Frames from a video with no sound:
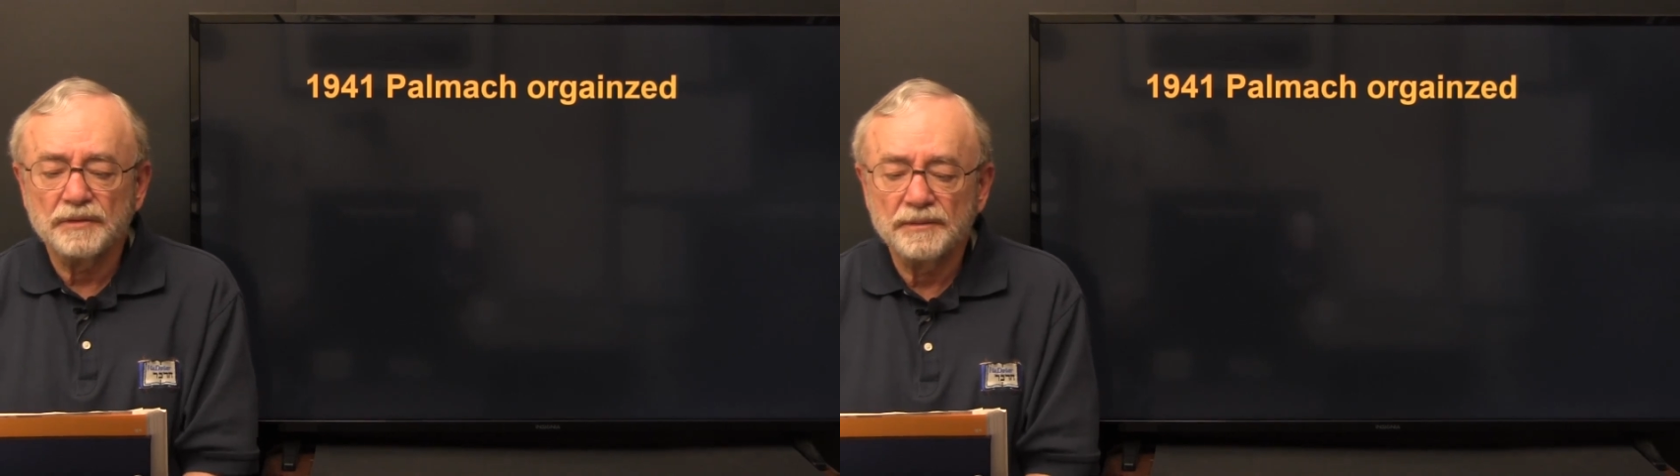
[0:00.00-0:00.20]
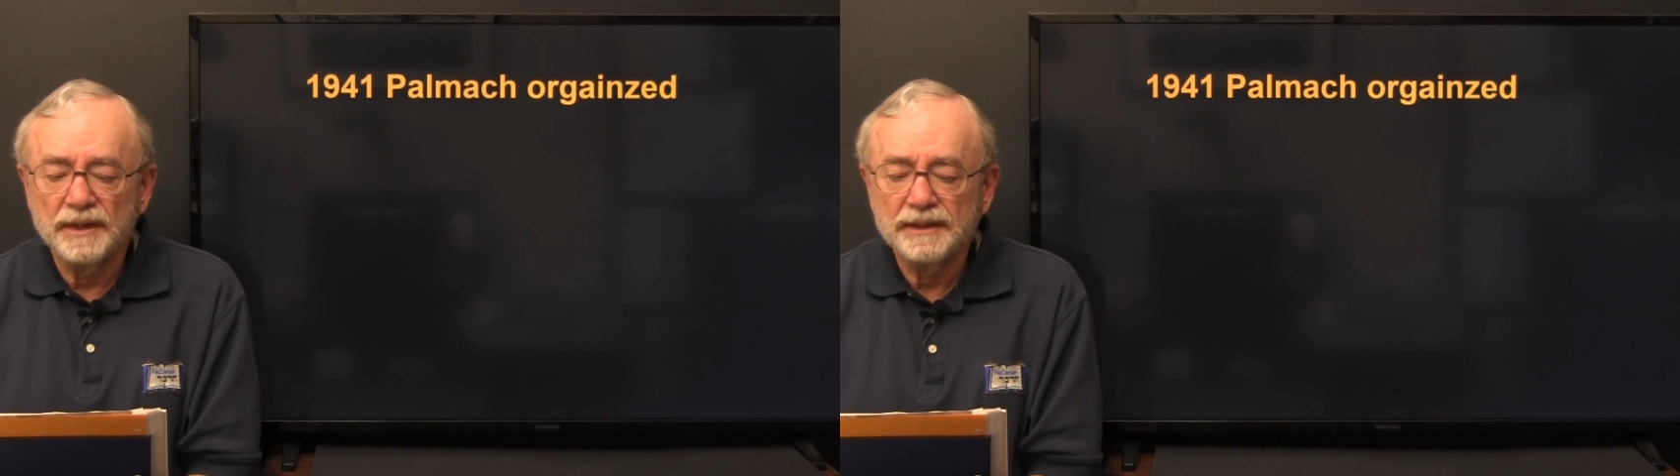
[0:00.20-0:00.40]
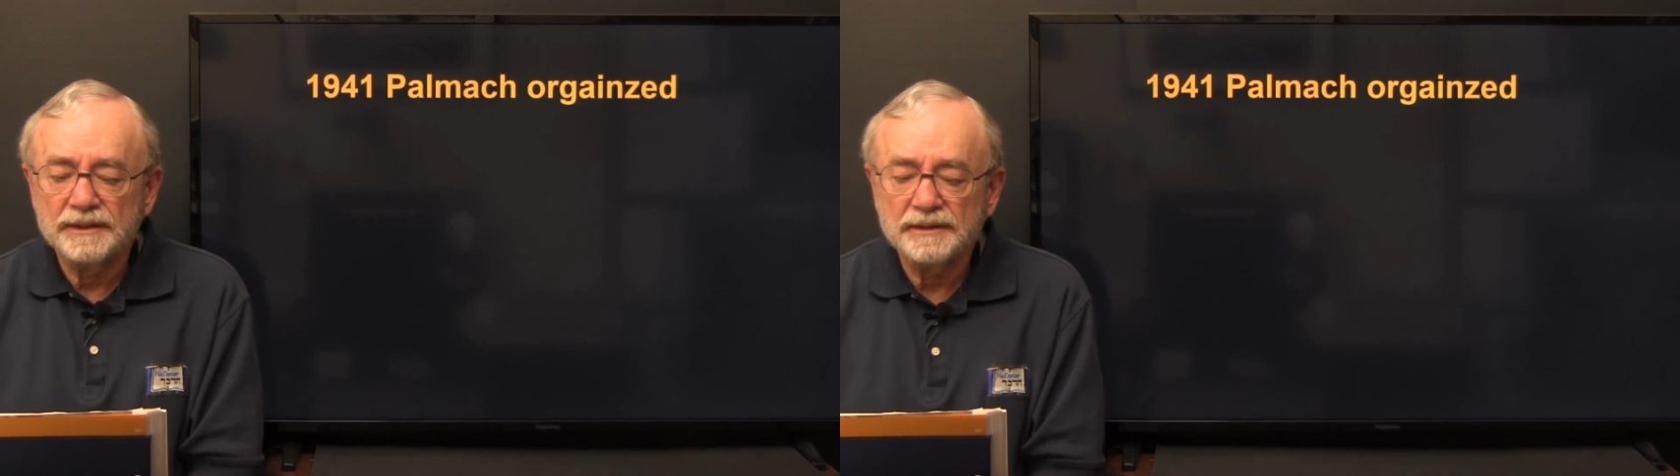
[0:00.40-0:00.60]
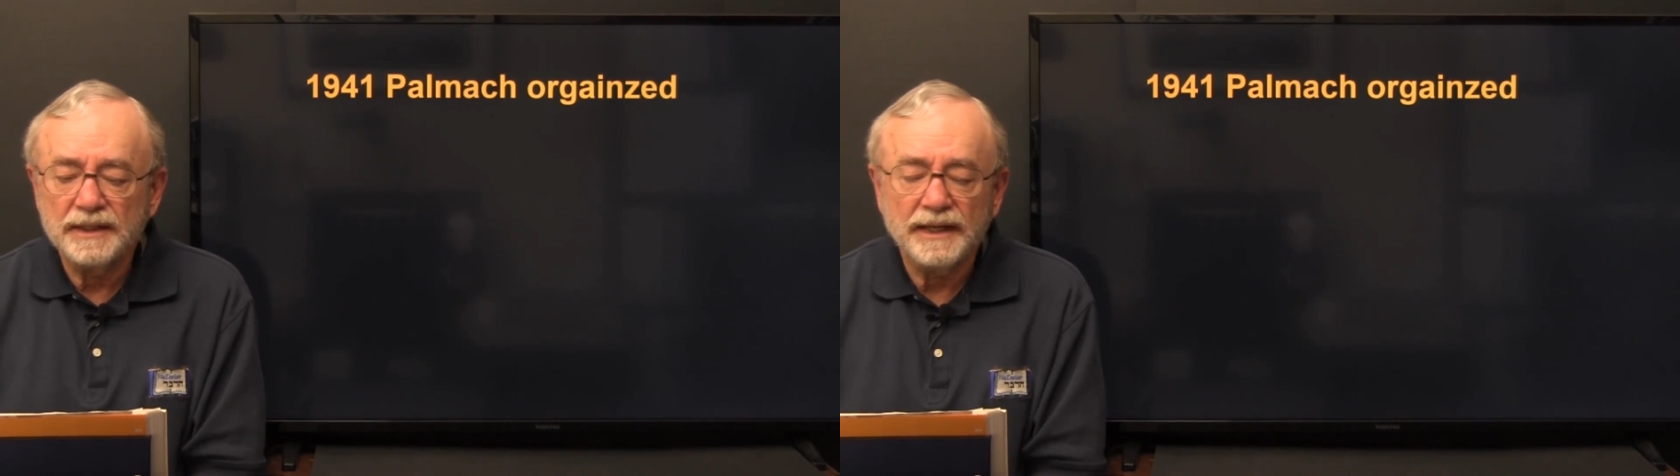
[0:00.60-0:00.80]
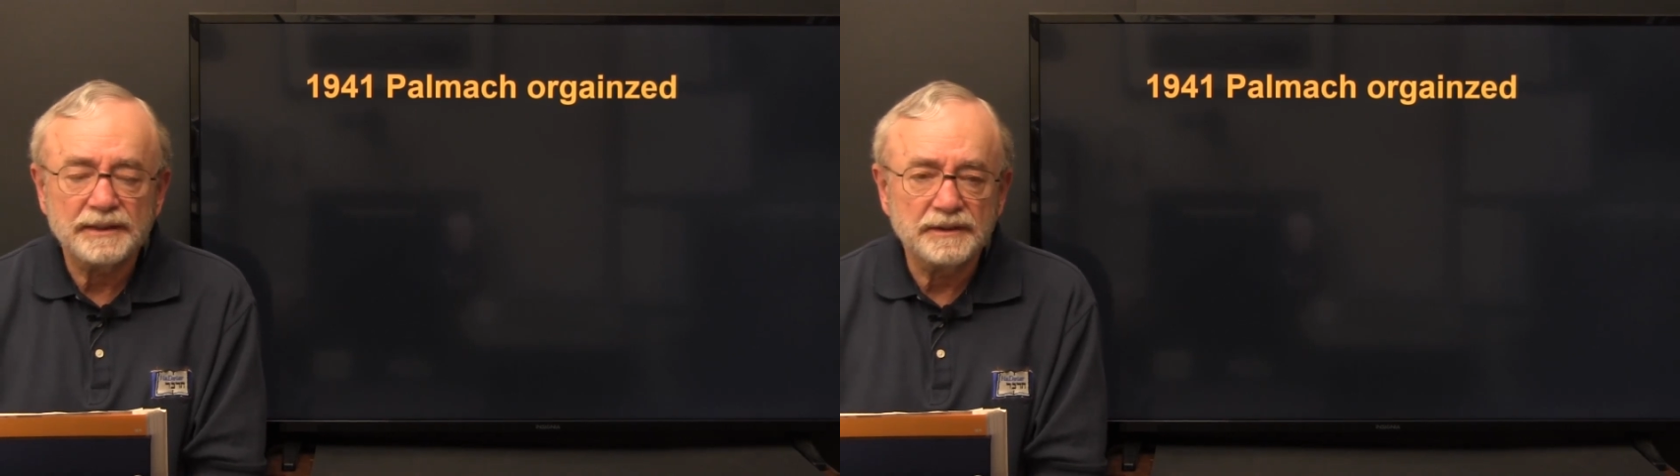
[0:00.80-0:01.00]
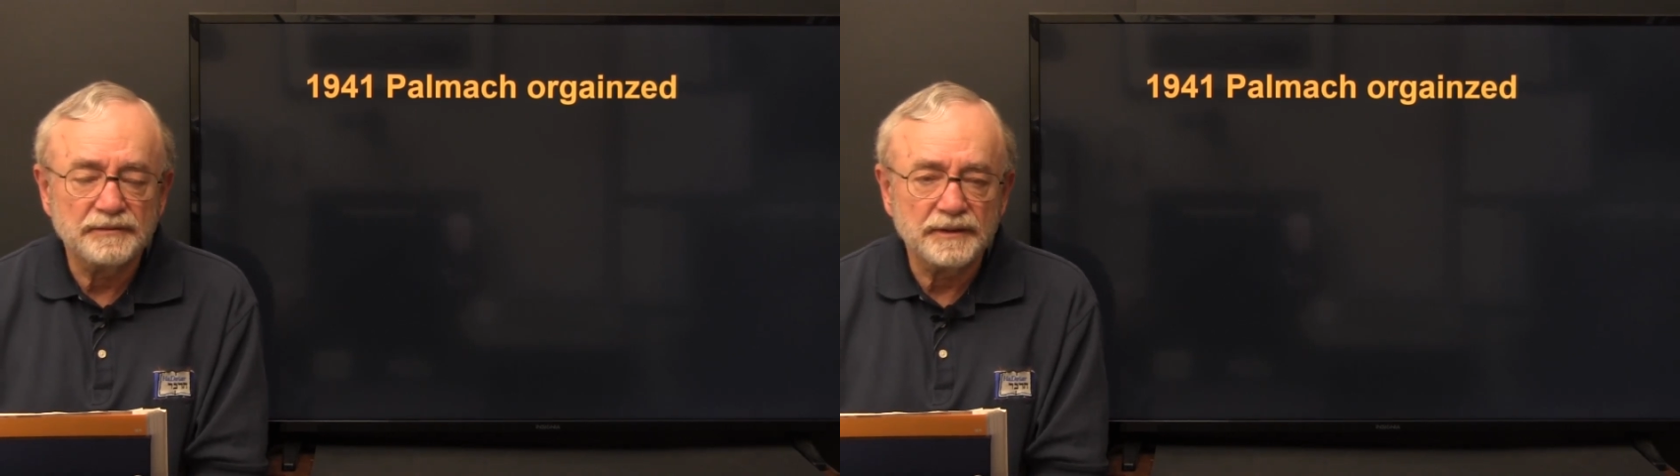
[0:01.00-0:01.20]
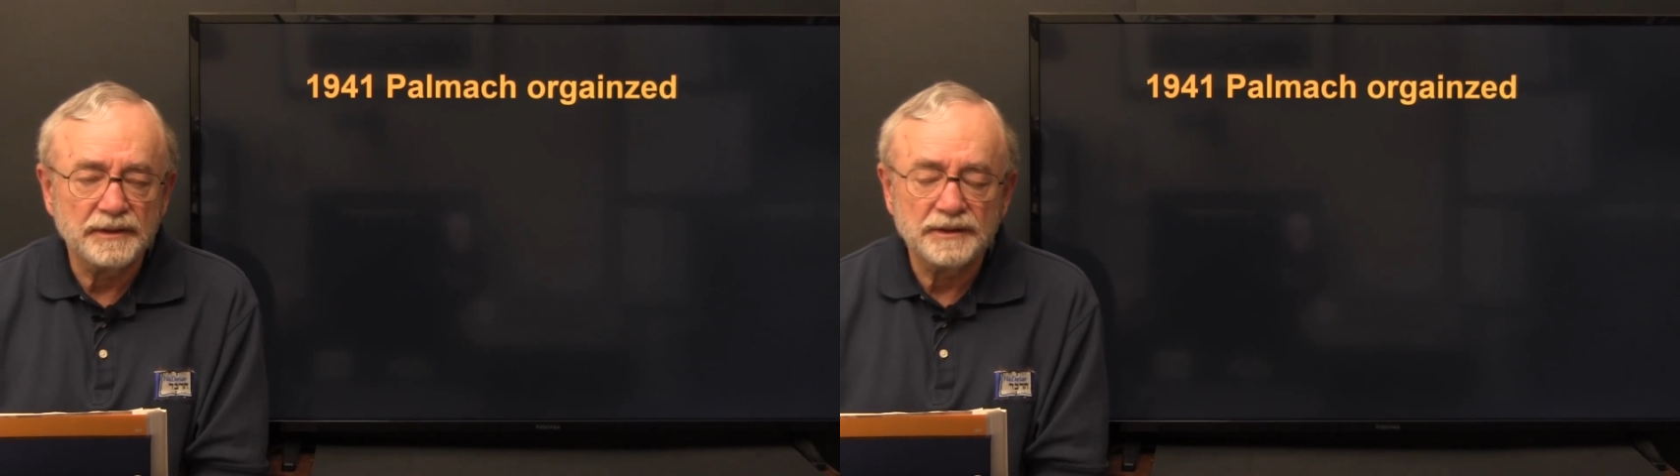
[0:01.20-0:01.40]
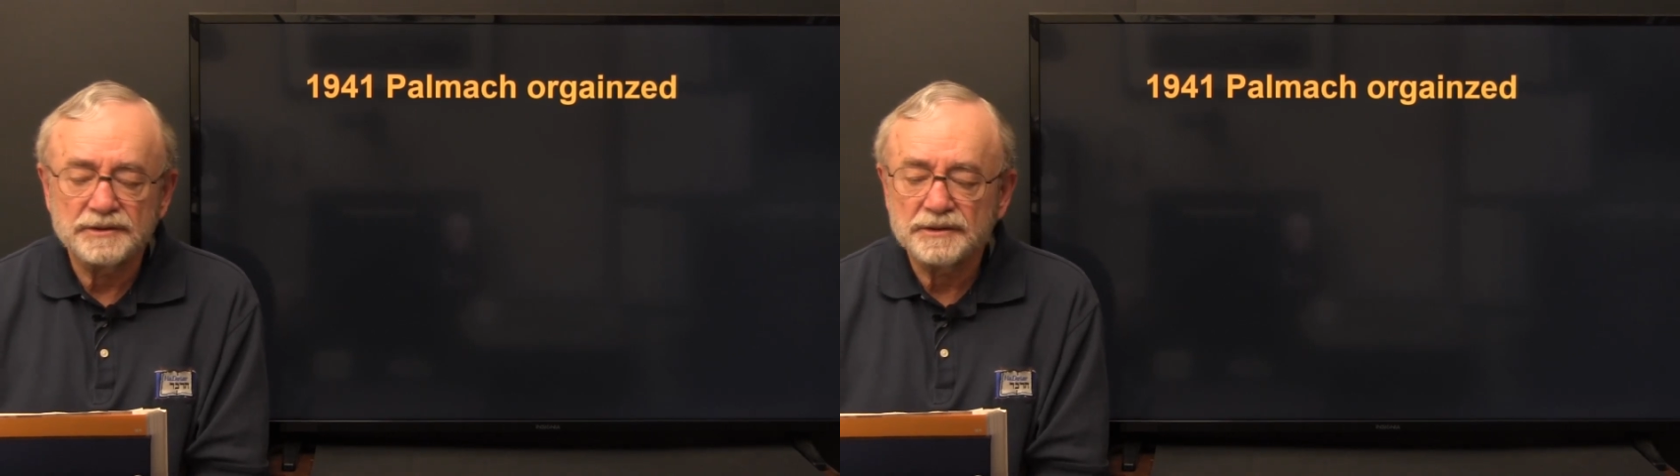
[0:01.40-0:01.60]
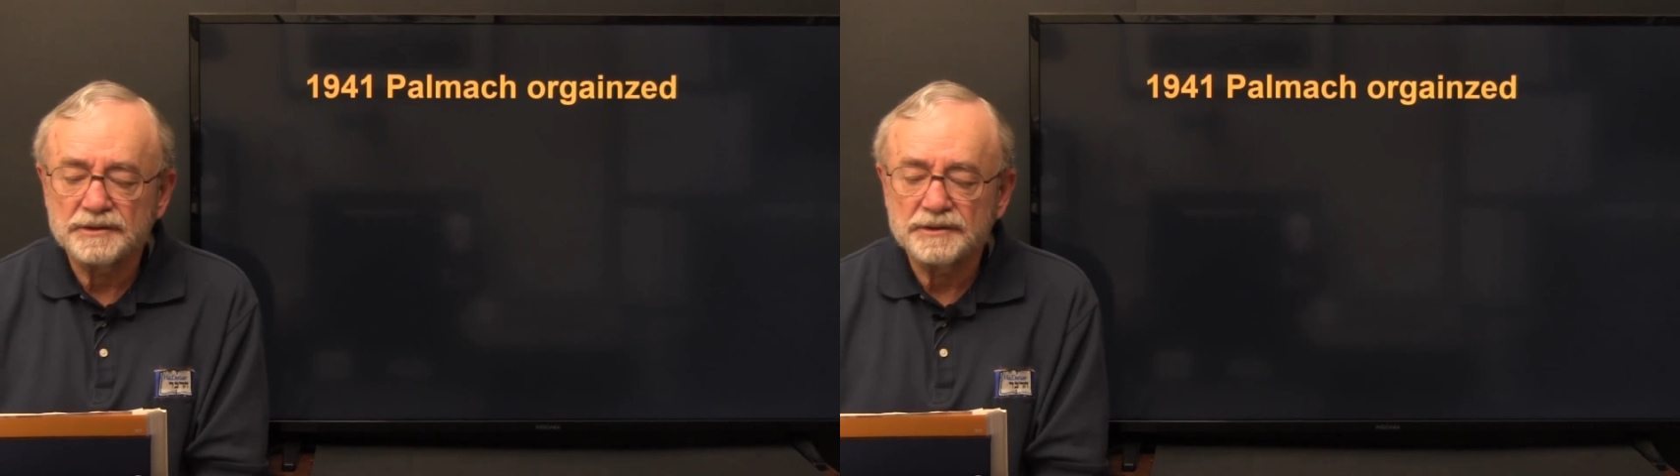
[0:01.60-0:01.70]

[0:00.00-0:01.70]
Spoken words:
remained intact in various